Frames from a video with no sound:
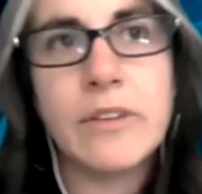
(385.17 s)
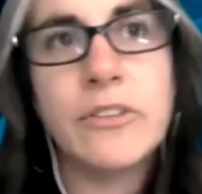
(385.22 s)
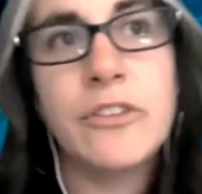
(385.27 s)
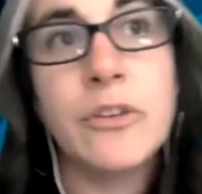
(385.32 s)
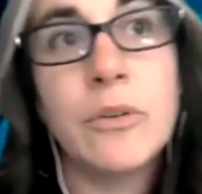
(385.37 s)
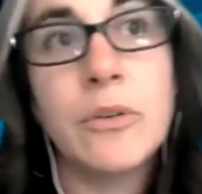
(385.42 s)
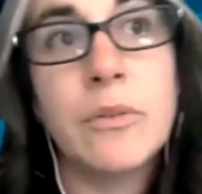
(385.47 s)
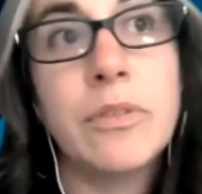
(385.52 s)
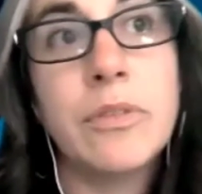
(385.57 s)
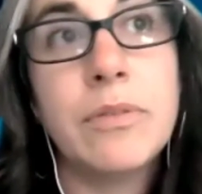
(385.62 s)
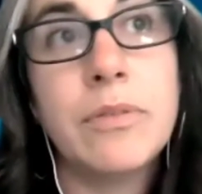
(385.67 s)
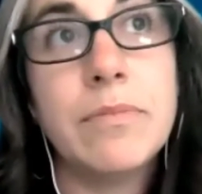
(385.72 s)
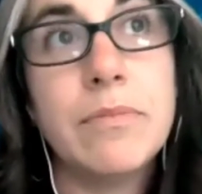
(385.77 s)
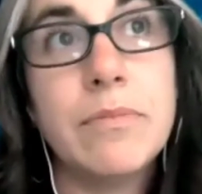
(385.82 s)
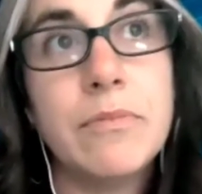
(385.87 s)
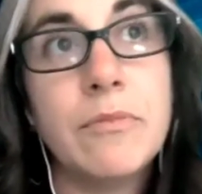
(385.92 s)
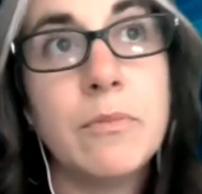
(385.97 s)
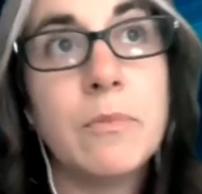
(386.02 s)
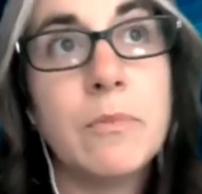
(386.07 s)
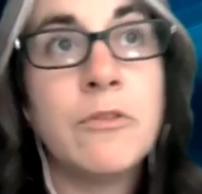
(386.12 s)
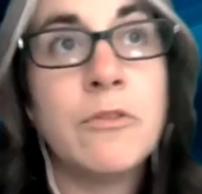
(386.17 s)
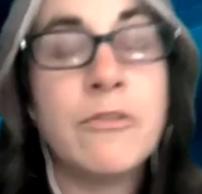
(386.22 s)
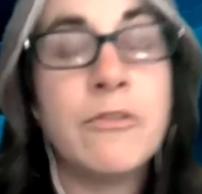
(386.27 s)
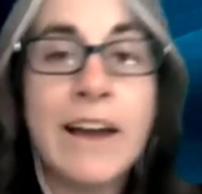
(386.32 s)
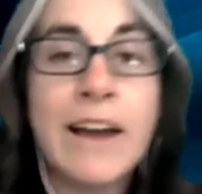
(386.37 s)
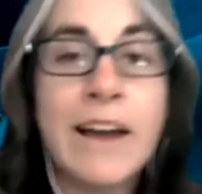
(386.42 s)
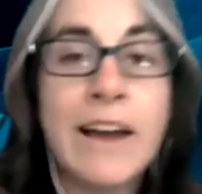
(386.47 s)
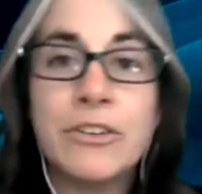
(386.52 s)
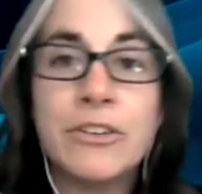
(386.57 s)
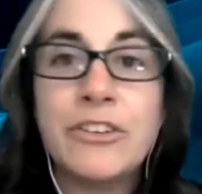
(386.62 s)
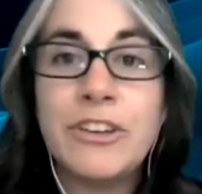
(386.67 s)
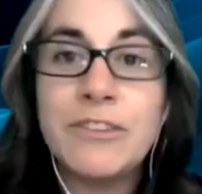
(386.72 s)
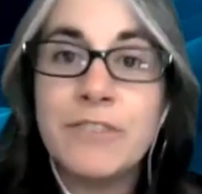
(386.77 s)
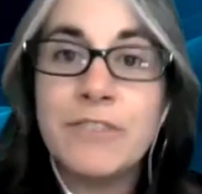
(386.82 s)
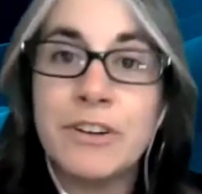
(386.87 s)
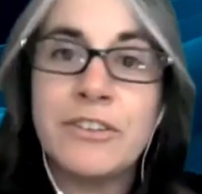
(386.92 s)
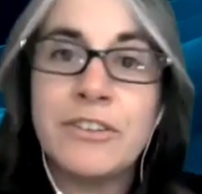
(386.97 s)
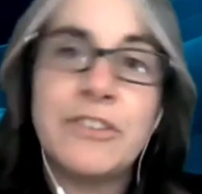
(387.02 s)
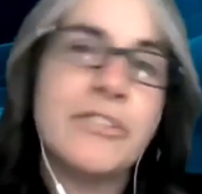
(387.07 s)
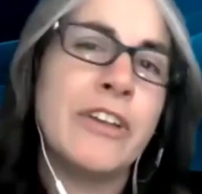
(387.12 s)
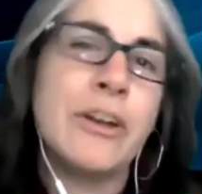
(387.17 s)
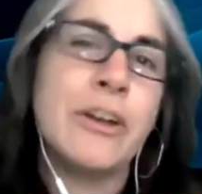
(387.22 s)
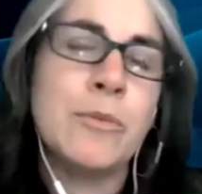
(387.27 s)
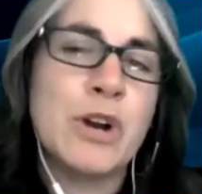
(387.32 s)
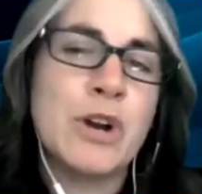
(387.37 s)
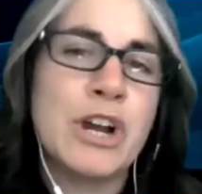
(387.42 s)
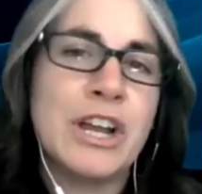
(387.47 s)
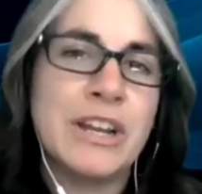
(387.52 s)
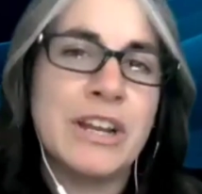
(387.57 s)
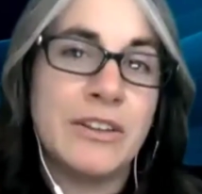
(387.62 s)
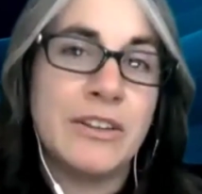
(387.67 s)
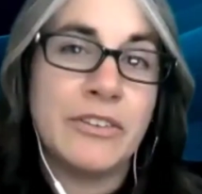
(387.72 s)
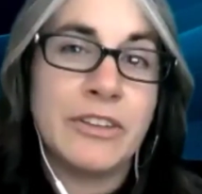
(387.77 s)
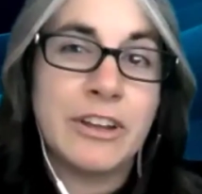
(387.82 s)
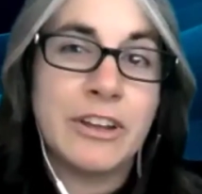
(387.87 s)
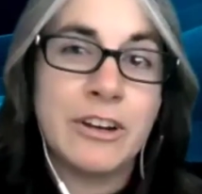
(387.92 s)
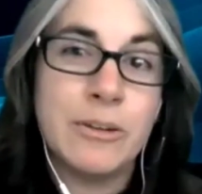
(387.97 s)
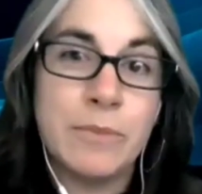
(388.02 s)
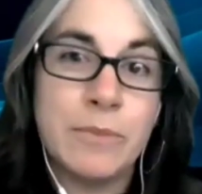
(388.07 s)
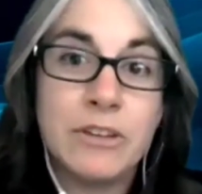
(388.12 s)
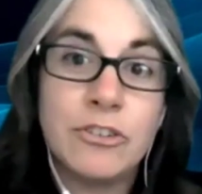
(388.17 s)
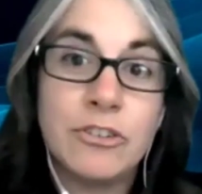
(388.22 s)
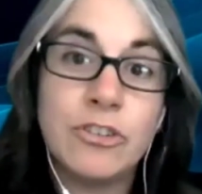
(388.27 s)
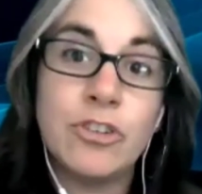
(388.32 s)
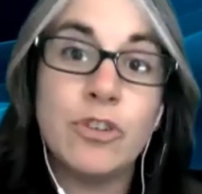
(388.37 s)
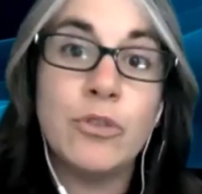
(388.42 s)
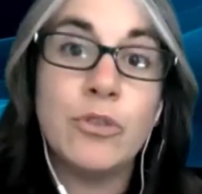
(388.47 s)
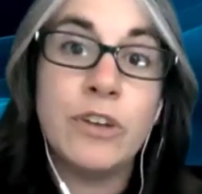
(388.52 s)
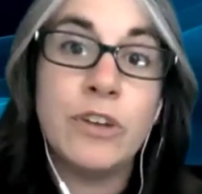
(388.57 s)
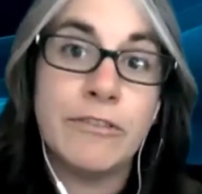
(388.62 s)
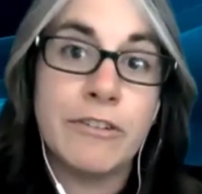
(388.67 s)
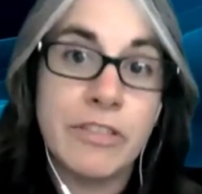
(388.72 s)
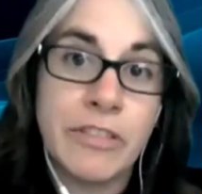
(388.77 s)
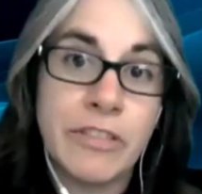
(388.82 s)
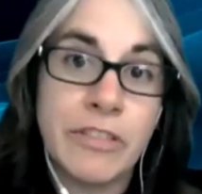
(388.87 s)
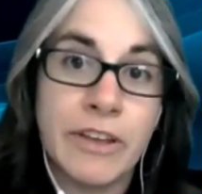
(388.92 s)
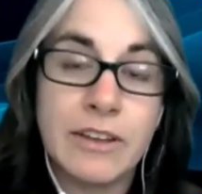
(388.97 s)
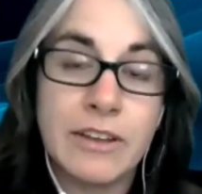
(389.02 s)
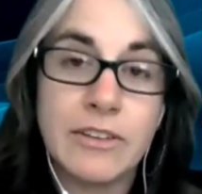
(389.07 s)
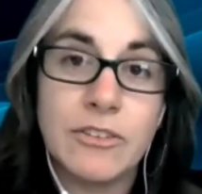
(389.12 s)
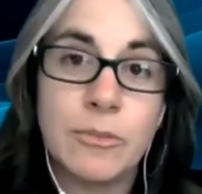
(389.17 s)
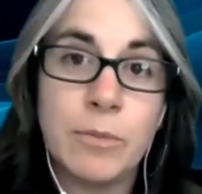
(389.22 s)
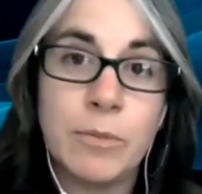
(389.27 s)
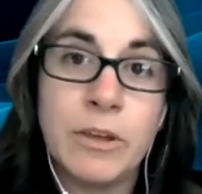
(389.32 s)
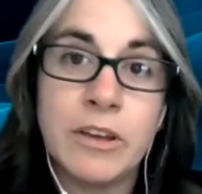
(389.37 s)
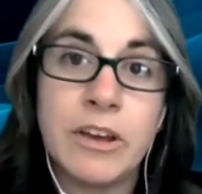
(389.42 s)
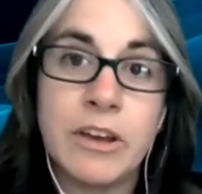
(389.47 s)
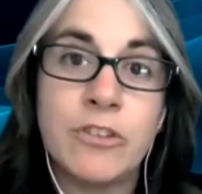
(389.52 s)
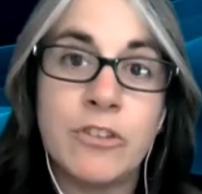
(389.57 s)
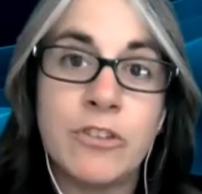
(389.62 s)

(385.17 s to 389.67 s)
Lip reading: so faculty versus librarian is going to be two different things because